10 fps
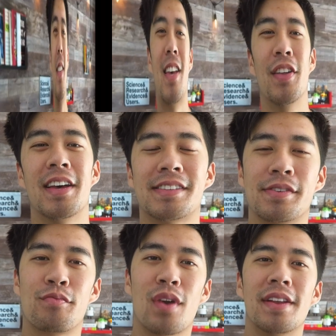So that's
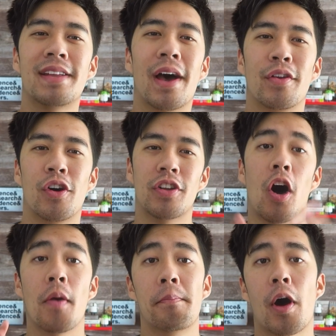the rundown on
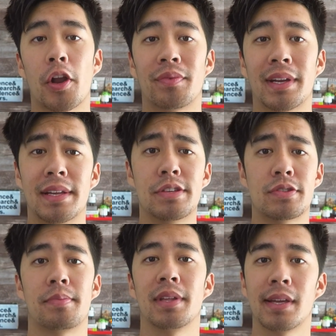unmoderated
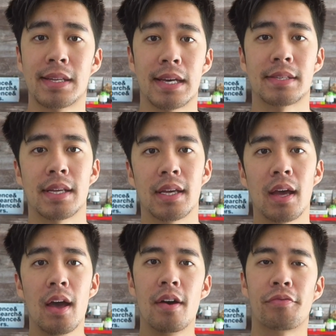usability testing
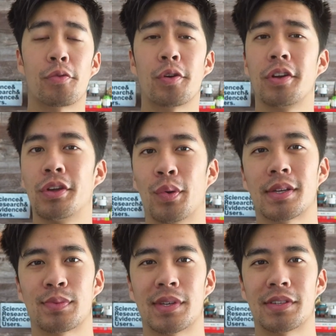for
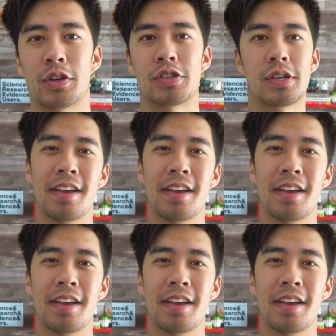UX research.